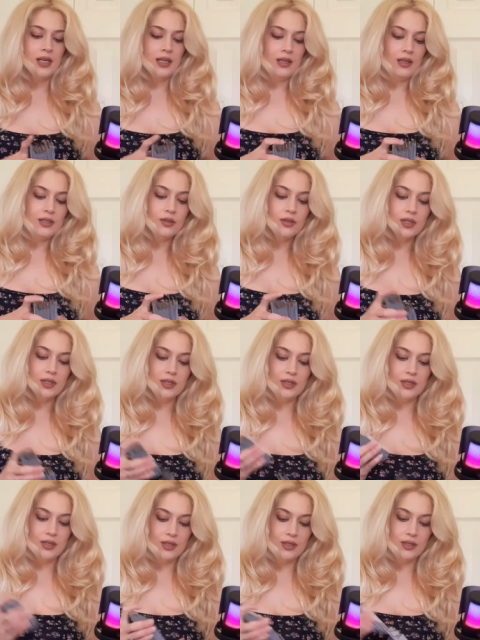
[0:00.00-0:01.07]
Let's look at
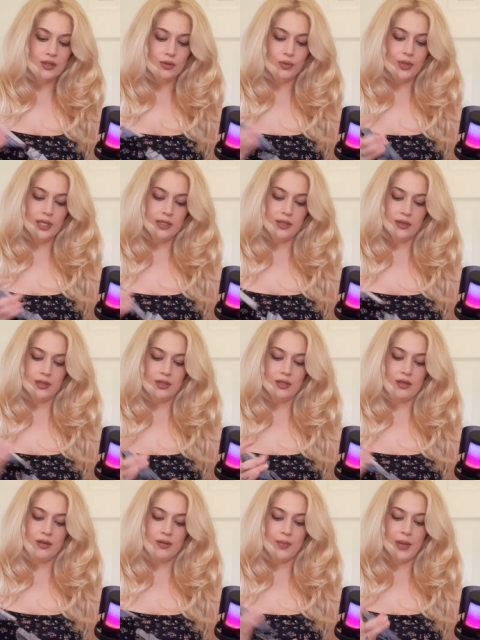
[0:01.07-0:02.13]
the recent
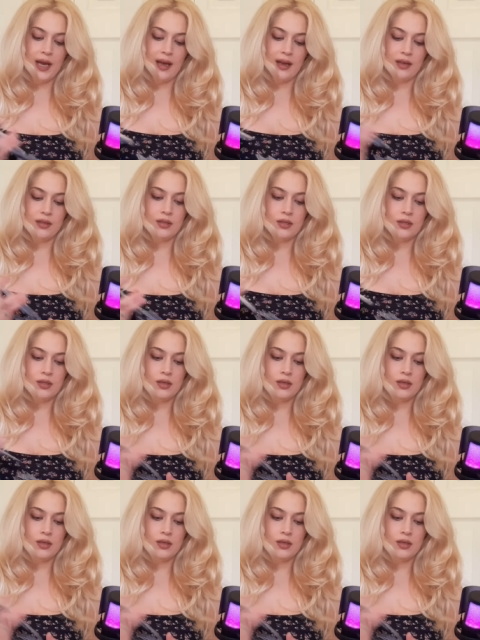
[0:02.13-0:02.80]
past.